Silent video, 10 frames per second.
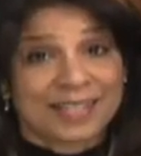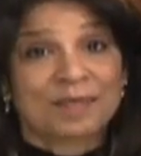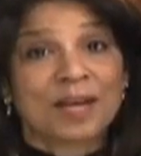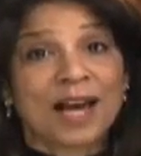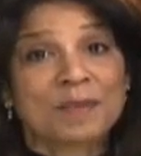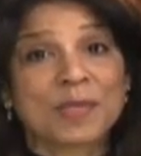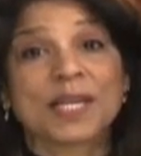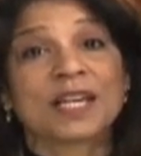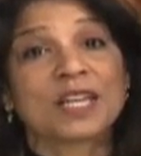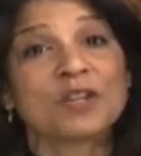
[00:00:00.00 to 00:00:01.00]
And sometimes with
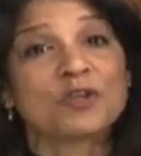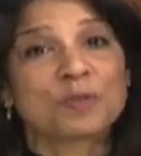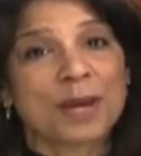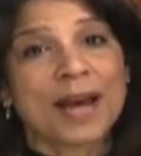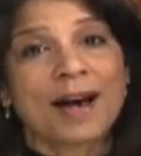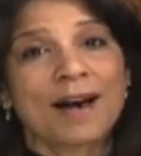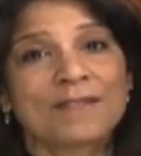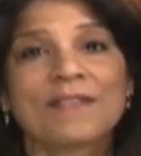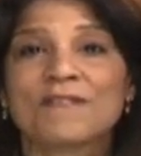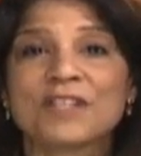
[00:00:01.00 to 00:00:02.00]
a huge
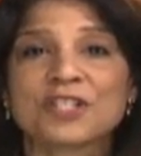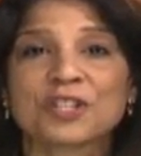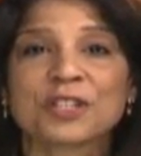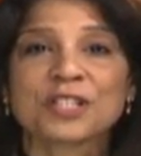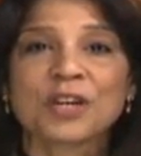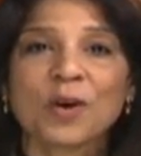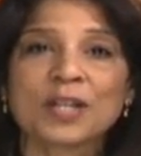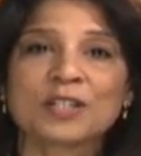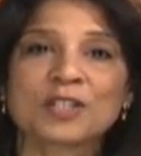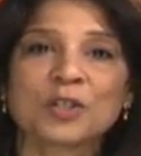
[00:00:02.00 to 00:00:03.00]
payoff, Fisher is going
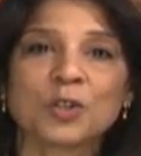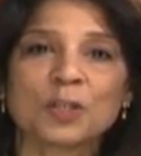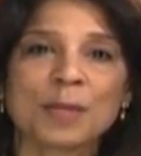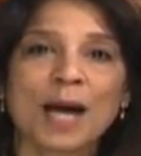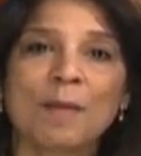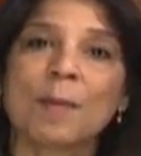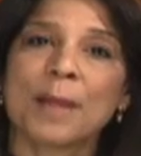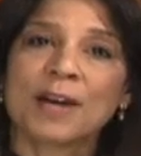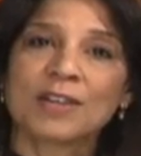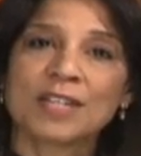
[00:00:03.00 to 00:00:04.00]
to school to become a
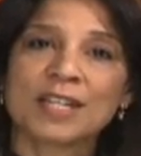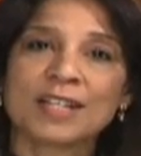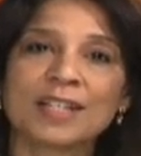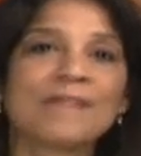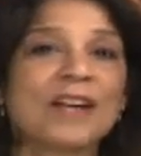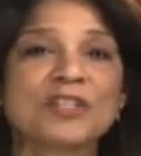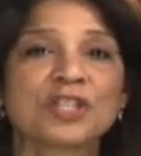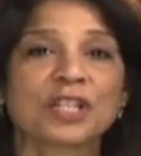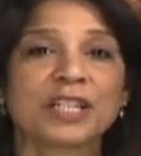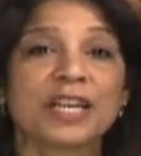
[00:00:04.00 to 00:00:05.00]
paralegal
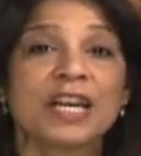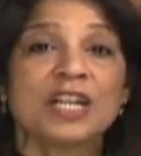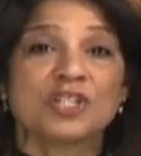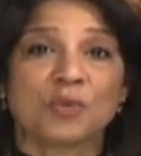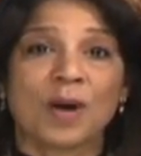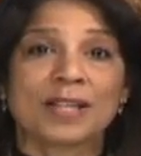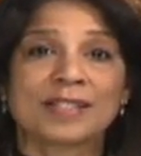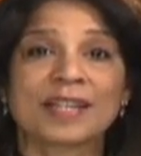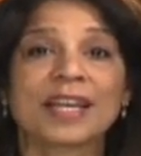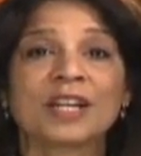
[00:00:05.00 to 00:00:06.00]
eventually. She wants wants
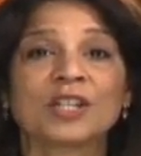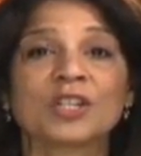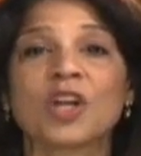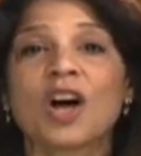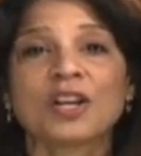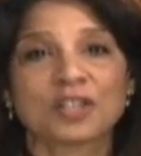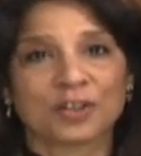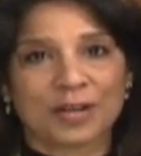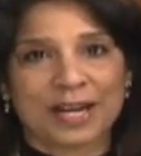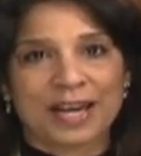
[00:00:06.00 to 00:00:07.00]
to get her law
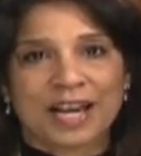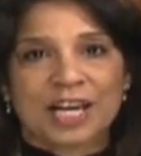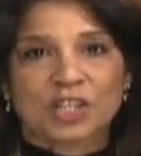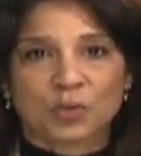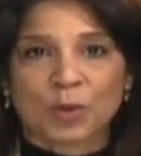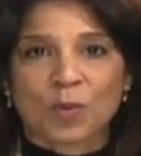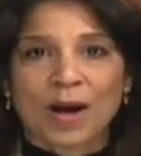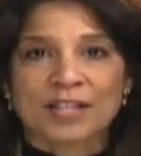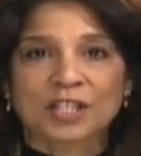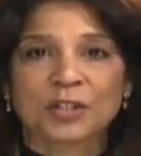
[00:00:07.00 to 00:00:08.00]
degree.
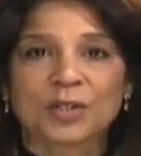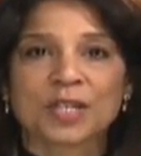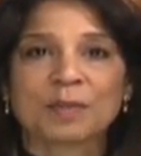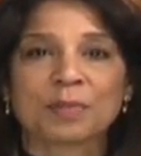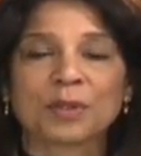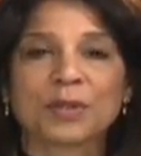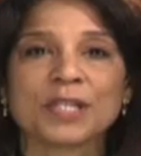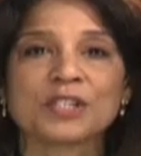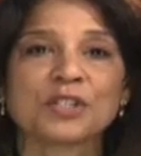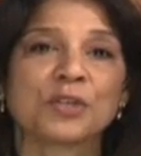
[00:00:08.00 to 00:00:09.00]
Streetwise currently
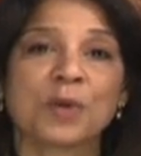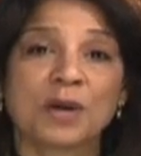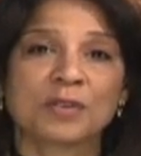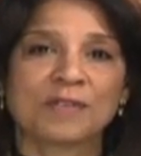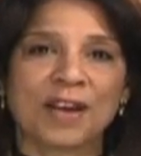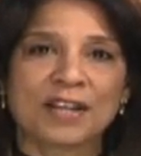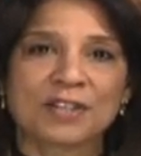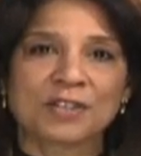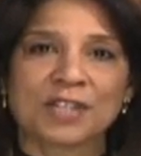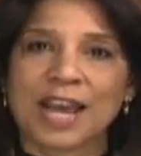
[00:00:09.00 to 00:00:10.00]
employs 200
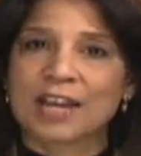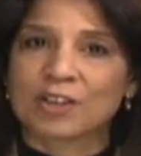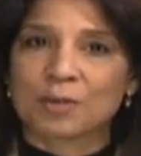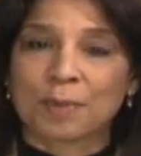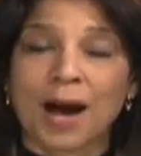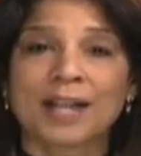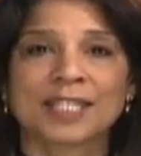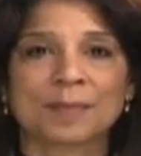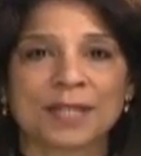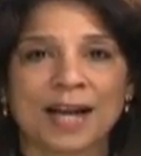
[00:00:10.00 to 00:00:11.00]
vendors and could
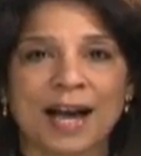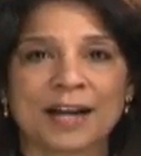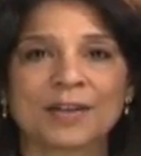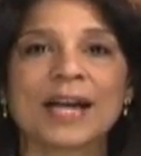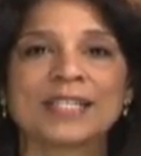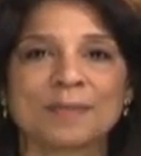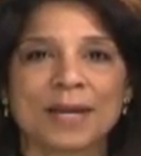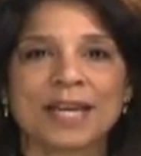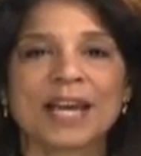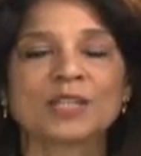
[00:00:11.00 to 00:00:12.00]
possibly hire as
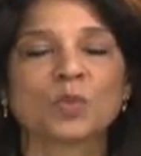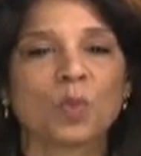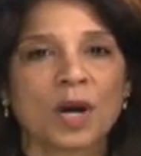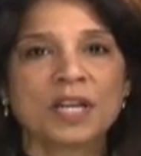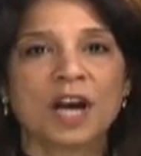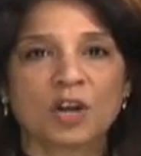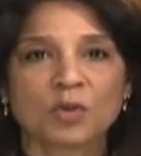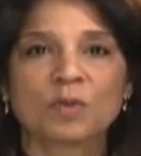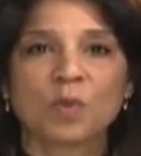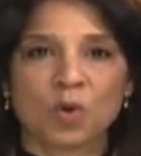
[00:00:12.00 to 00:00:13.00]
many as
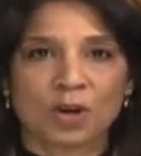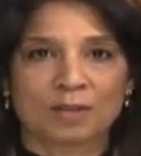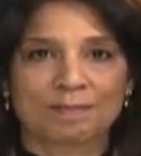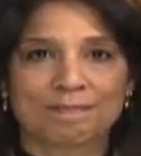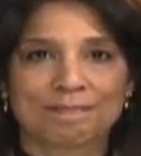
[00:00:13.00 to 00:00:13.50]
100 more.